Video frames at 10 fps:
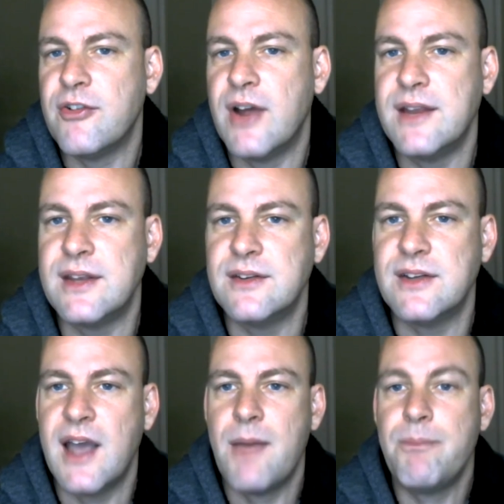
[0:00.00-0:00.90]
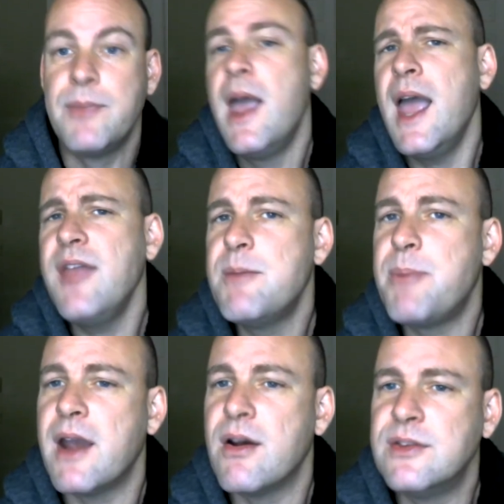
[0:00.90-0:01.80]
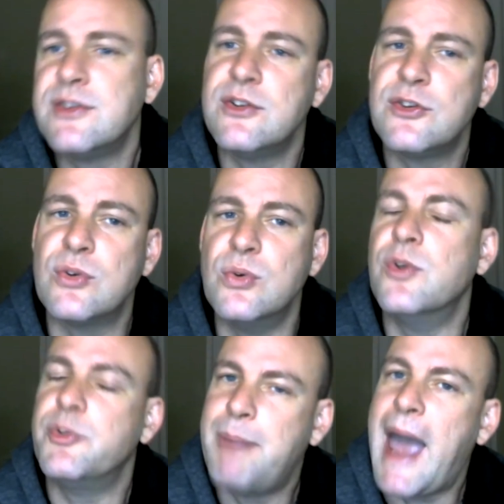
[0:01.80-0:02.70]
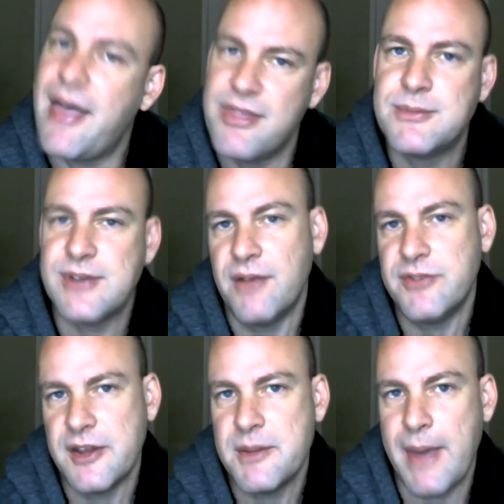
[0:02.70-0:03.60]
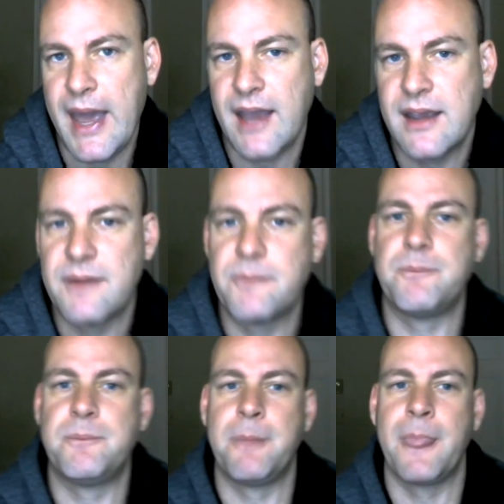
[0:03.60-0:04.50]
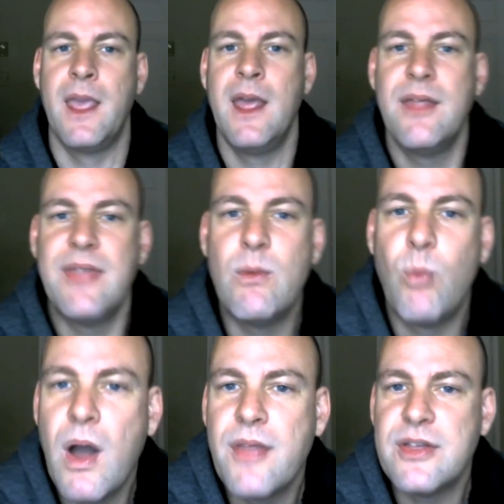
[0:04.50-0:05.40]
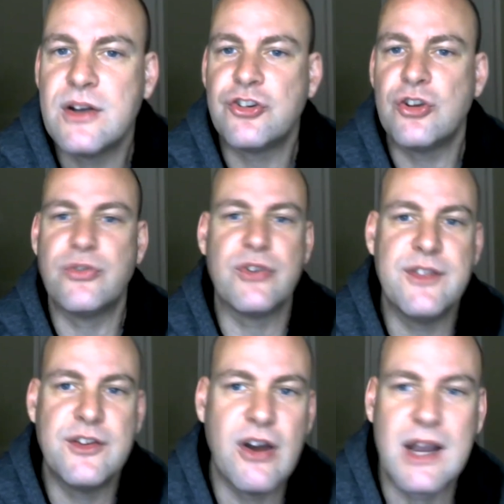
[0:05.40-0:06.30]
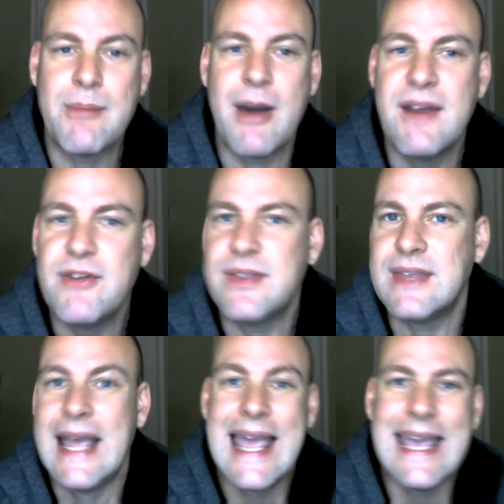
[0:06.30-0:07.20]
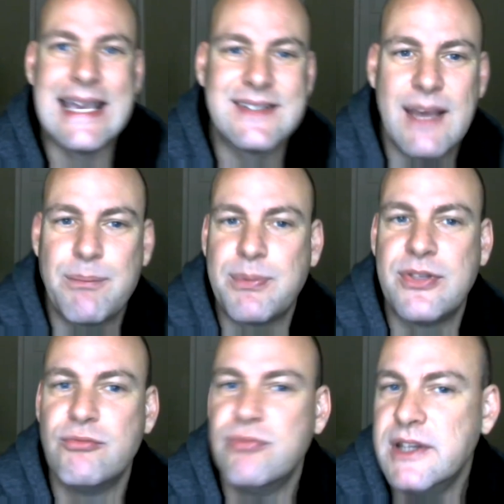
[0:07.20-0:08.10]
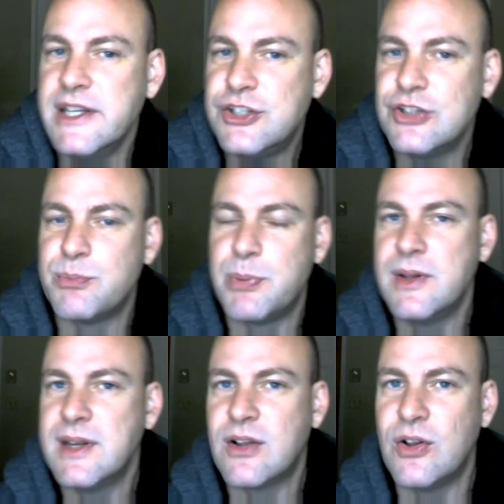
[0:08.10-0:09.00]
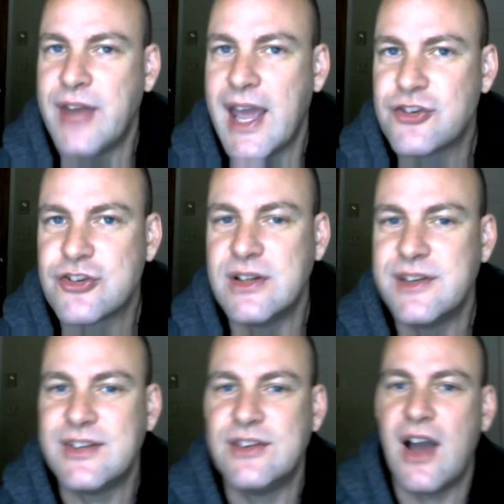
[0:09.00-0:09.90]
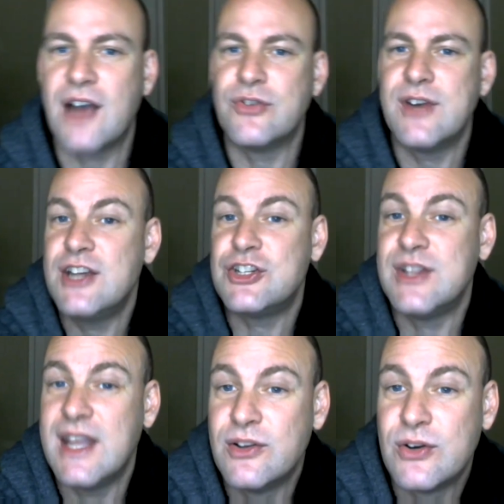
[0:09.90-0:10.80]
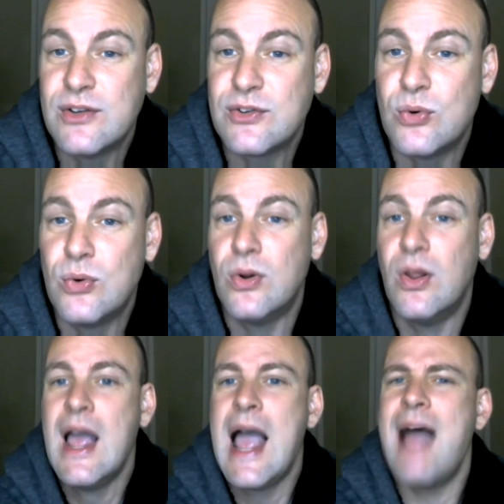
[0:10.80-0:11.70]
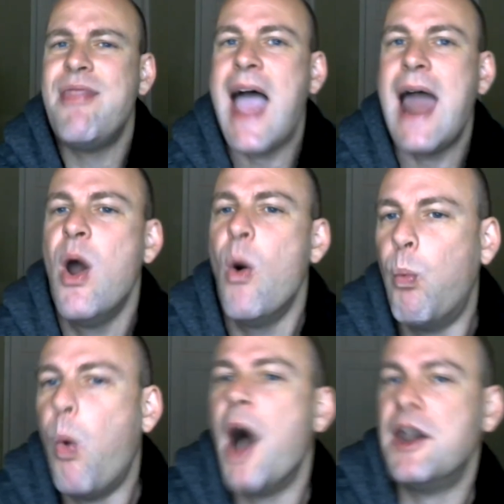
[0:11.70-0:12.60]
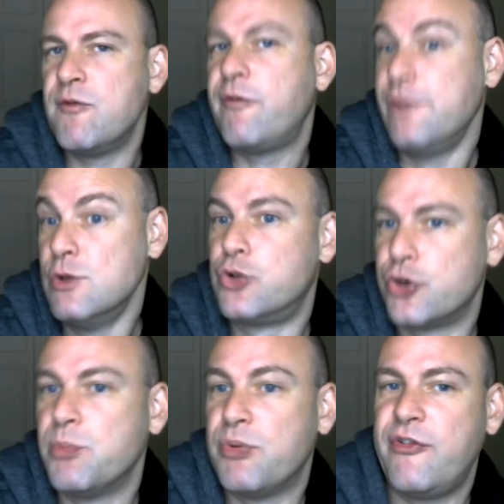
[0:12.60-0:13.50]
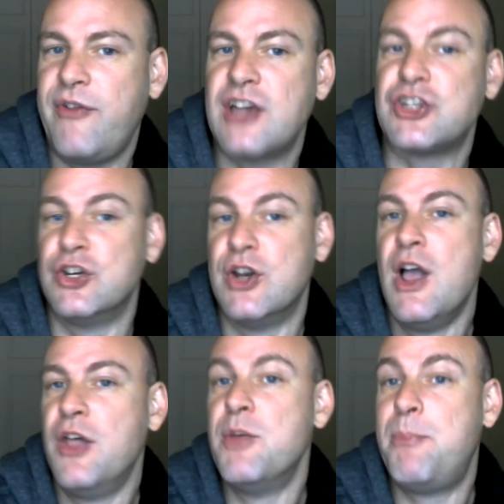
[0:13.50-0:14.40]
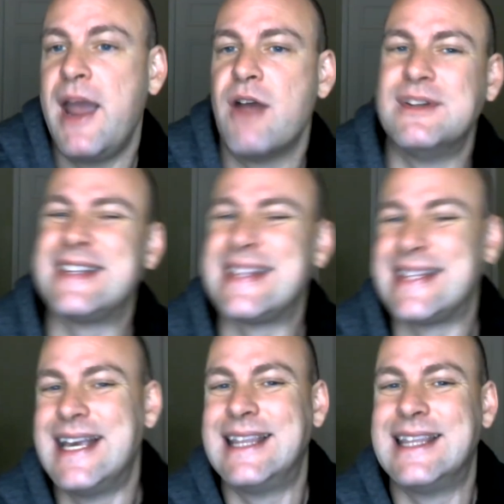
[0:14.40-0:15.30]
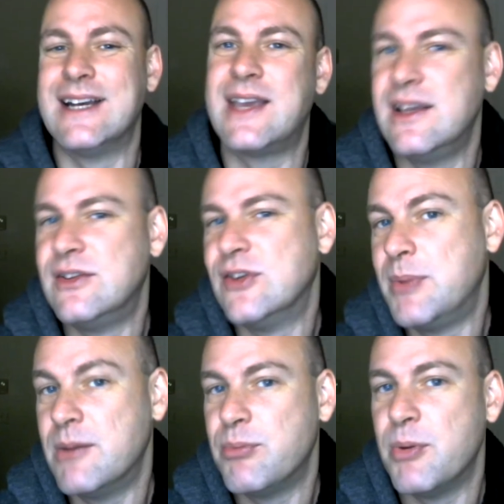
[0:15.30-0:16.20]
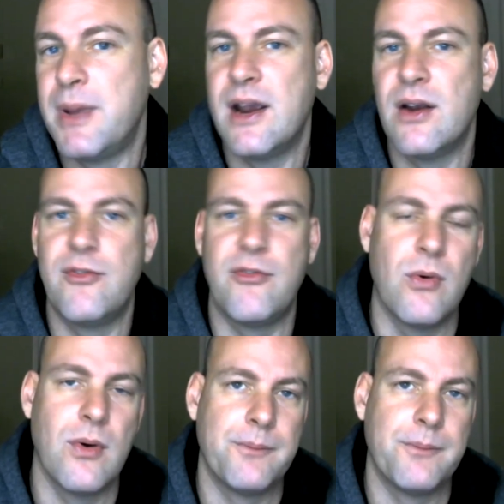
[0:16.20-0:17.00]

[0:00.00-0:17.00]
anything to come, and the parents and schools pat themselves on the back. They want their children in the dark about everything except the religious, political, nationalist indoctrination they learn at school, and that one future profession the parents think their kids are being prepared for.